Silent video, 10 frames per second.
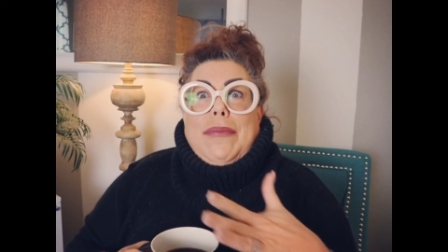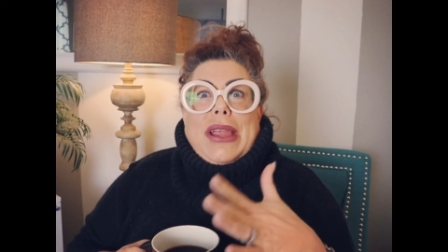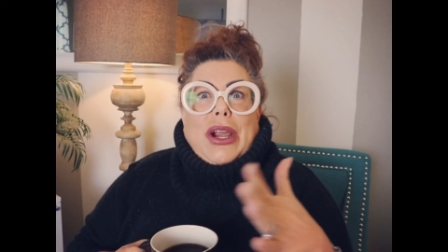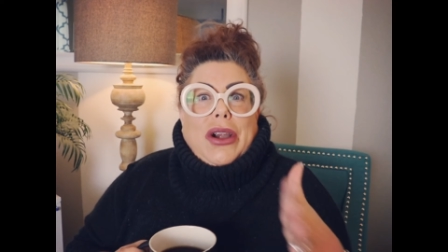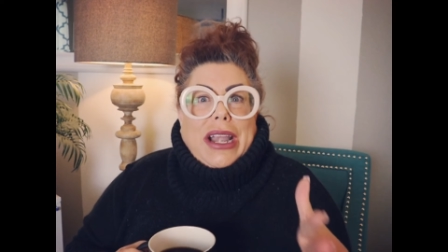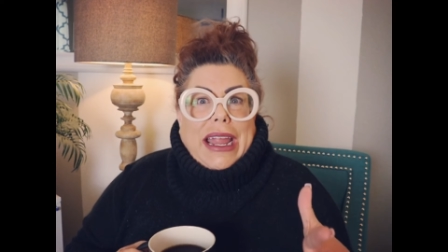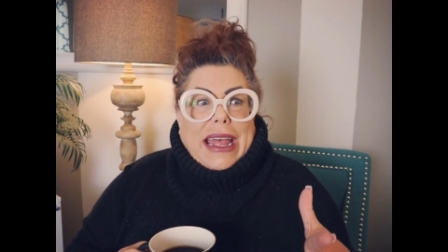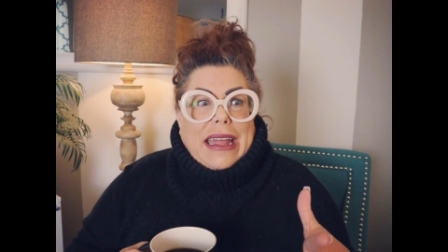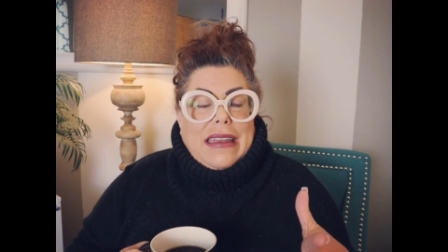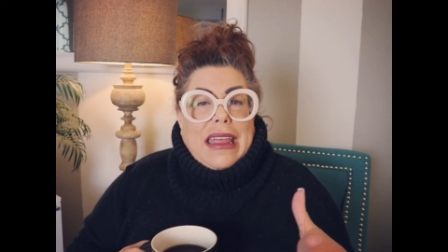
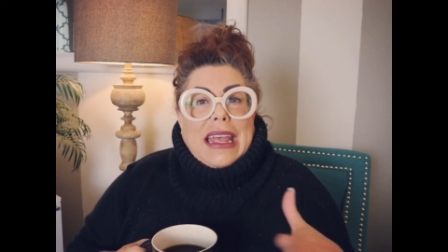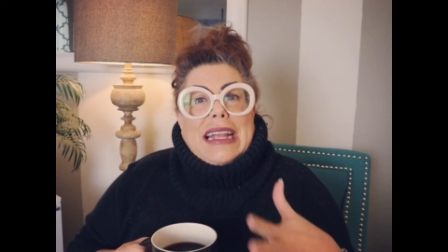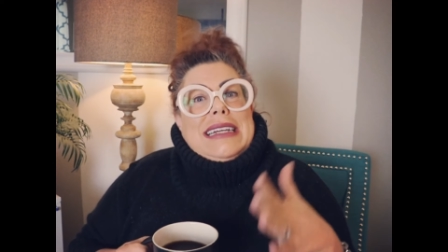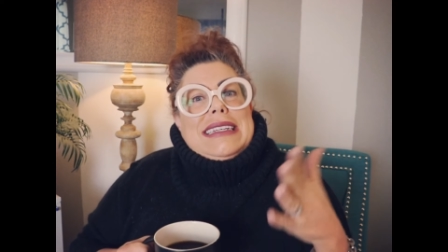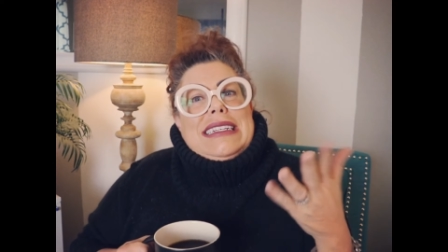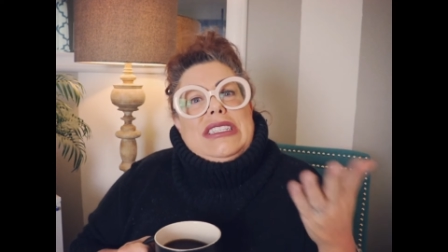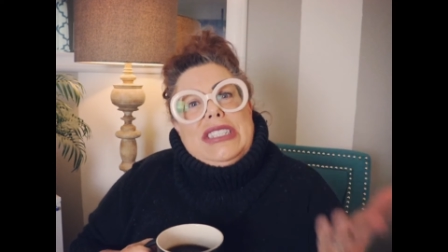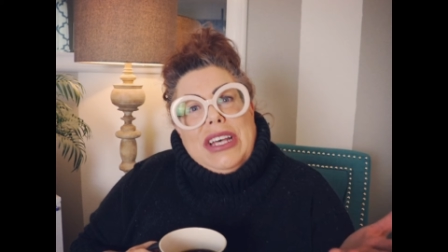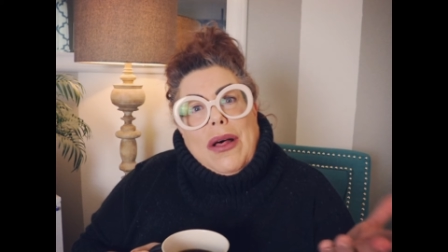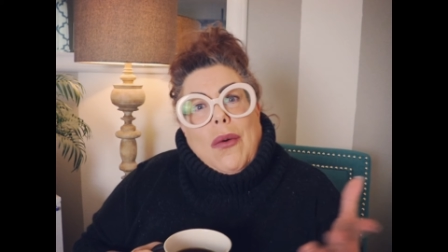period because I
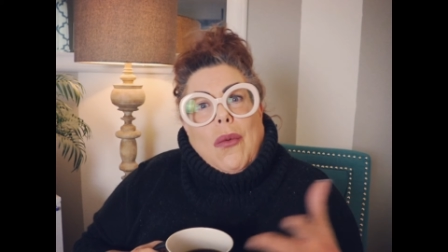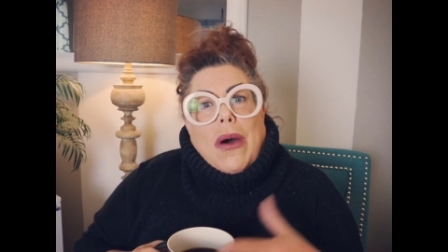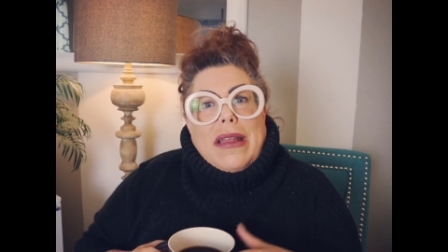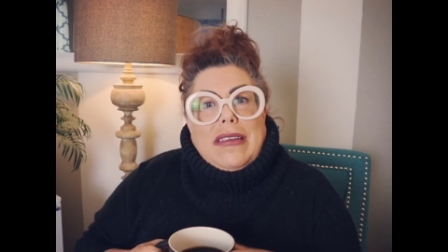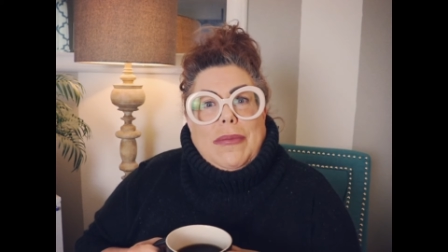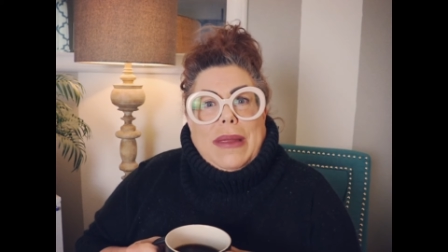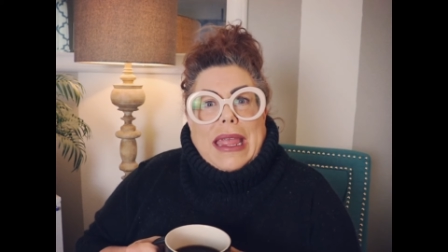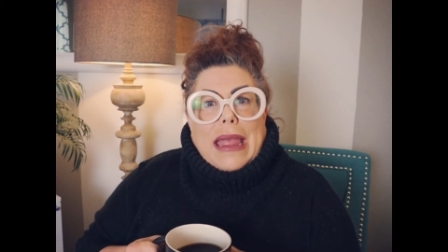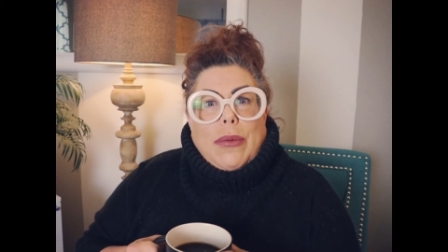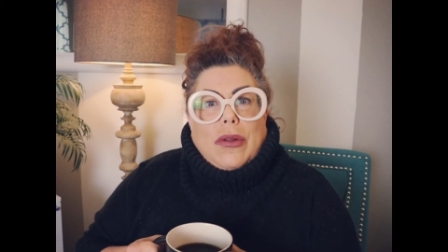still want to
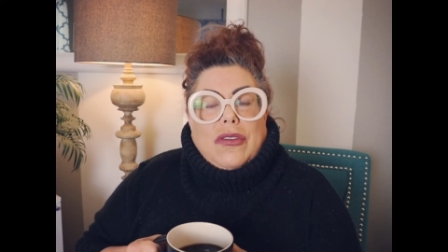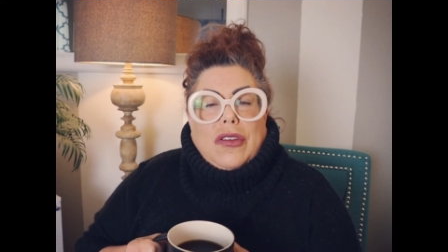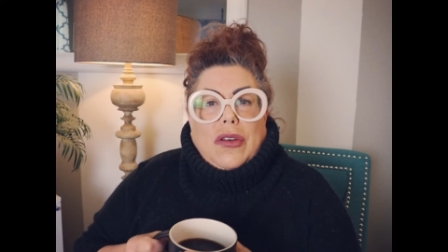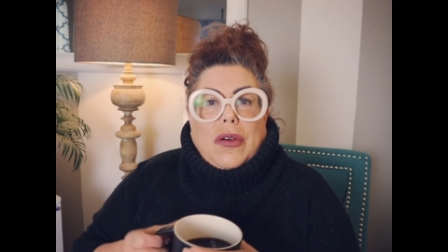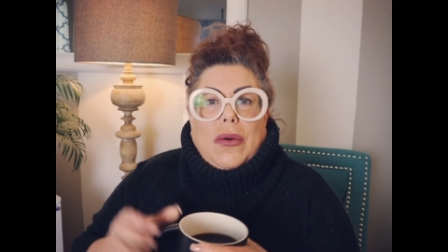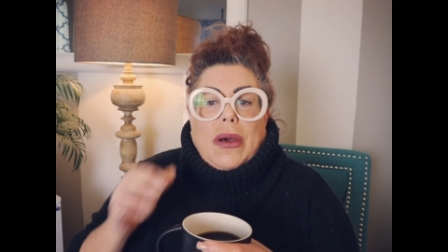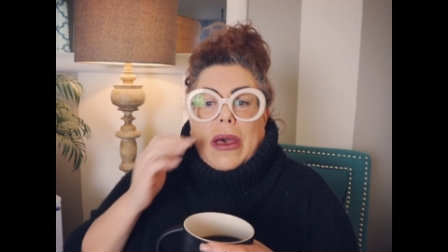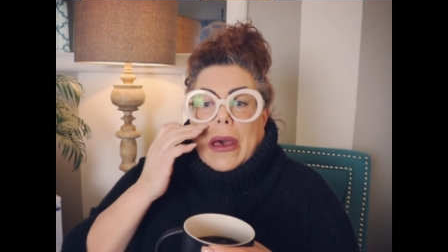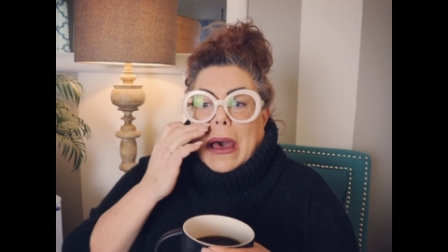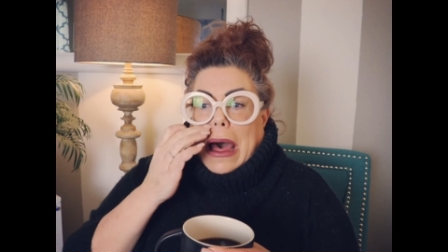be able to,
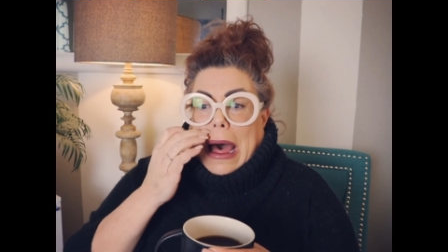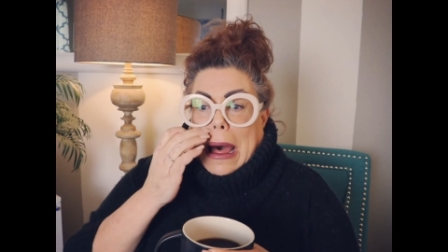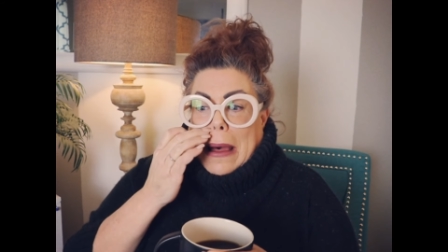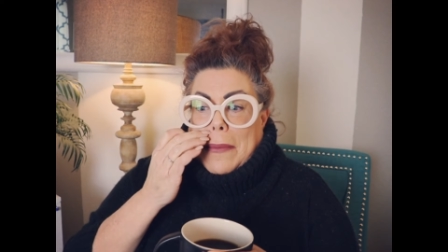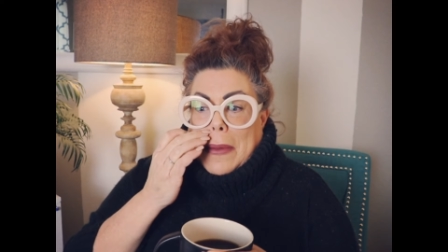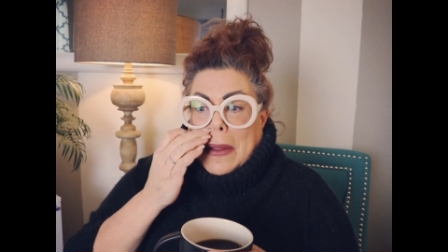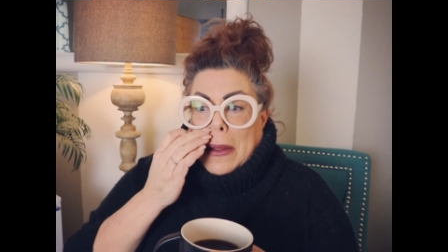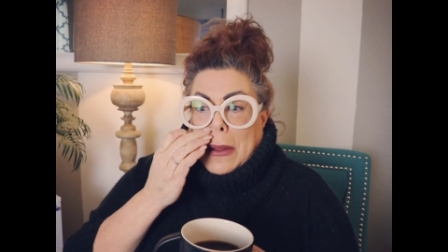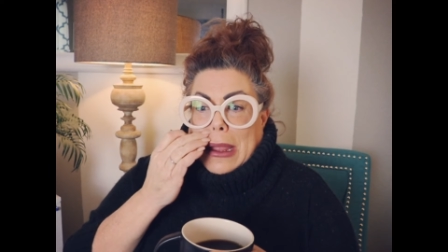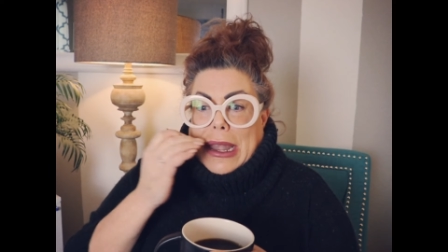um,
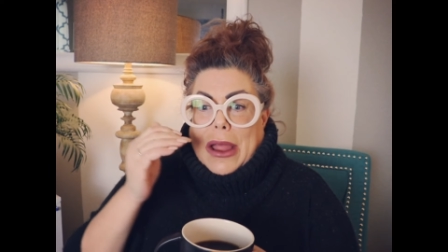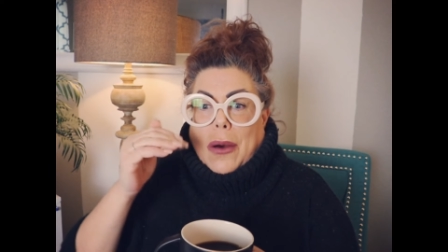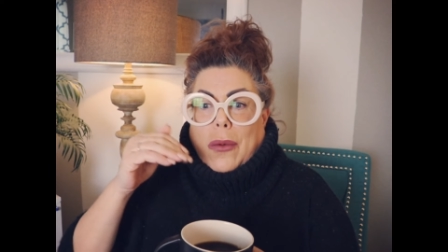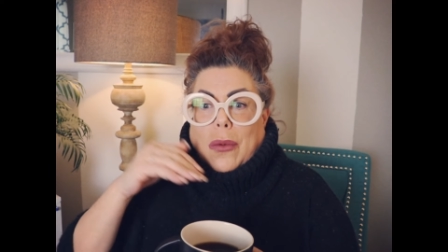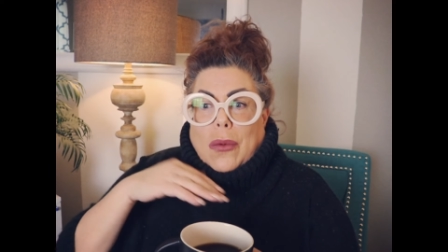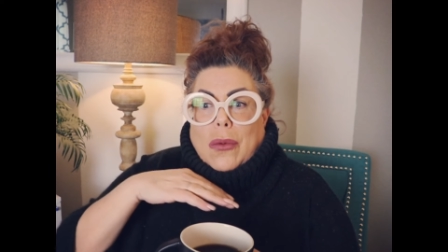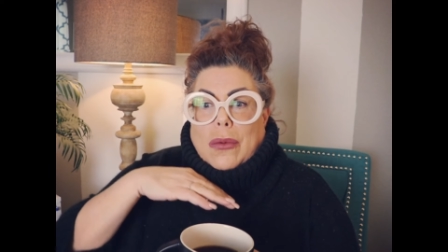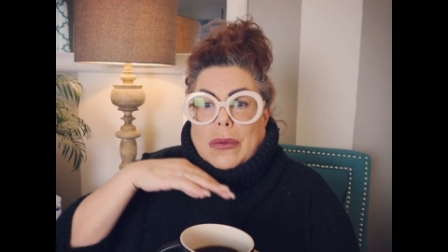you know,